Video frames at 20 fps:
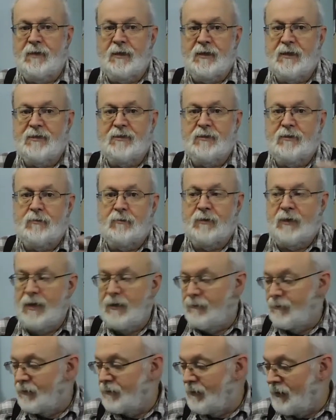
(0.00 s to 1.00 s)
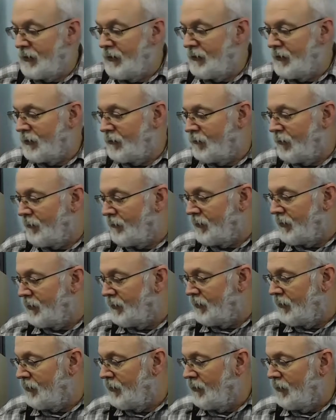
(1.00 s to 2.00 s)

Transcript: I guess it's okay if they're in equipment,